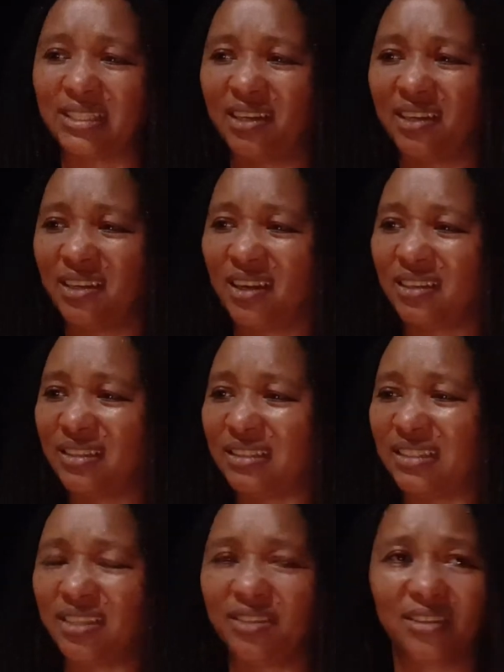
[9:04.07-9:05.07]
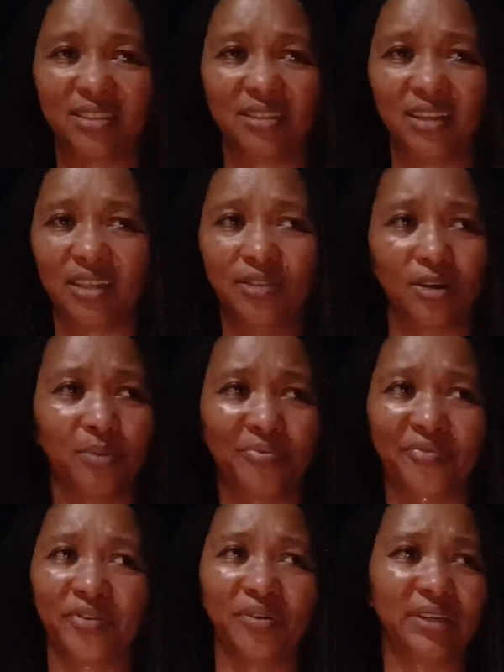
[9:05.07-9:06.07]
they're just not
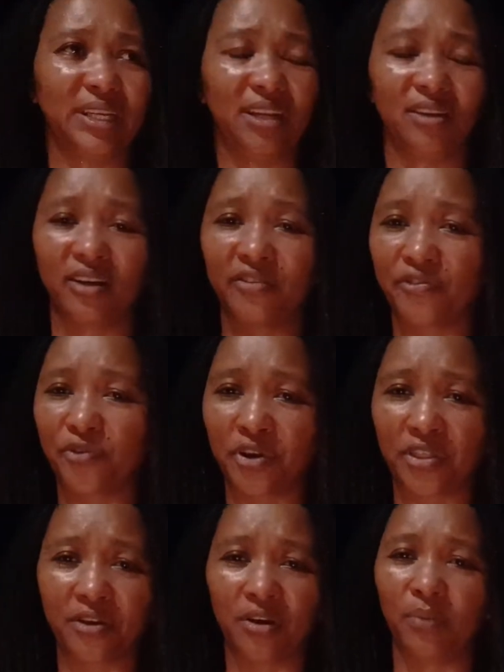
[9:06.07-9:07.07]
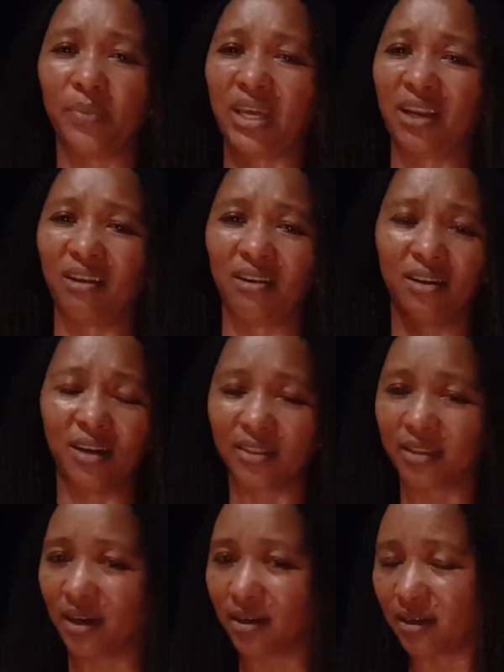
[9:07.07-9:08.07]
upfront, they're not forthcoming, they're
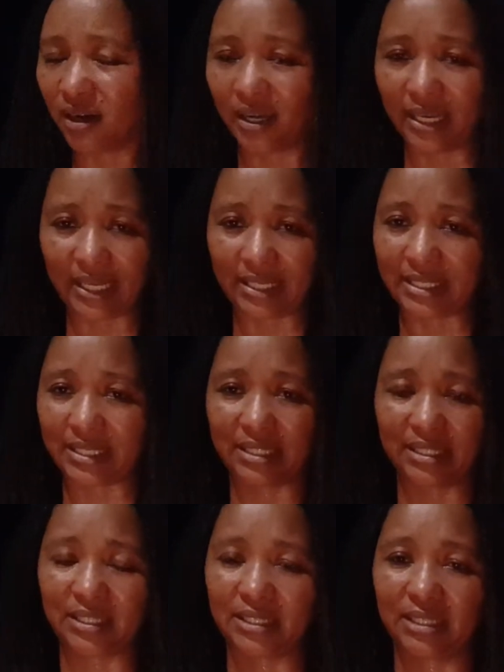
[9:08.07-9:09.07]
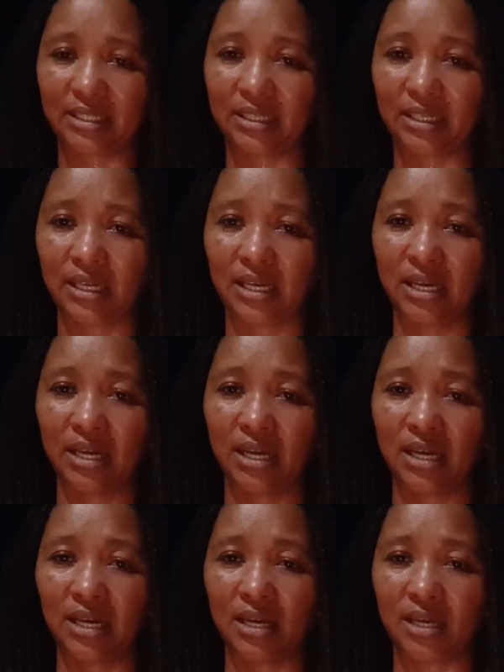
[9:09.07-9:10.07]
not honest,
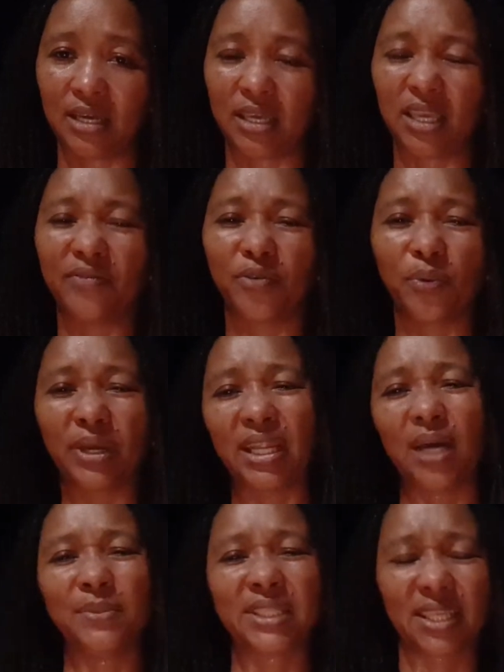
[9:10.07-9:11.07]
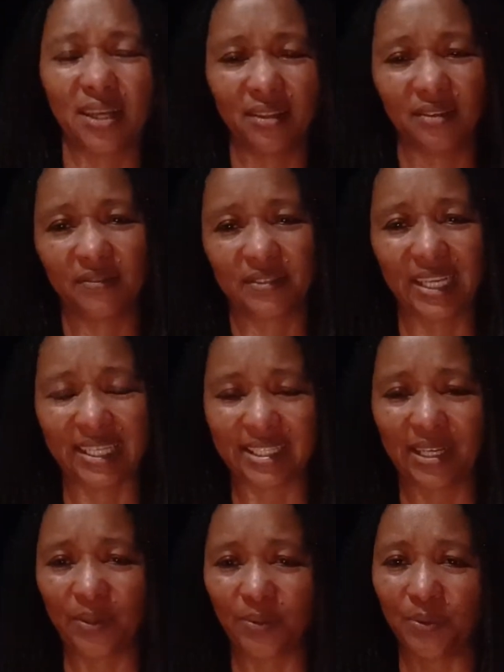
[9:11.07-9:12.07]
even with themselves, let
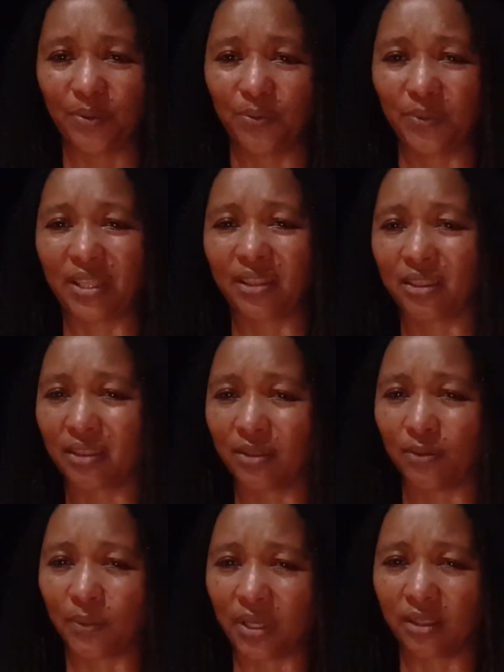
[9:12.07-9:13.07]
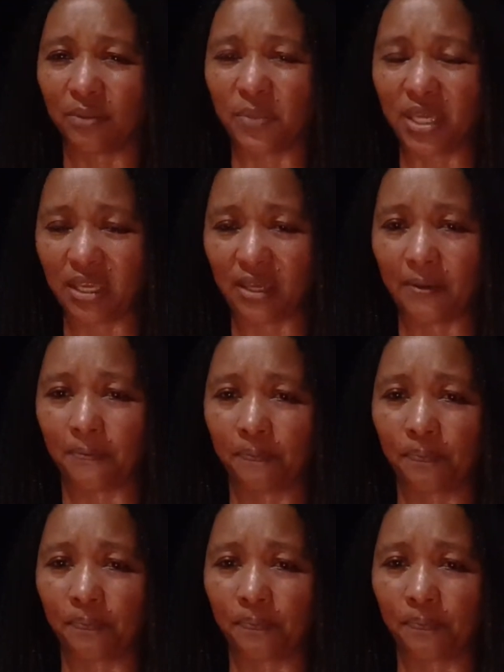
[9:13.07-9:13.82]
alone with me.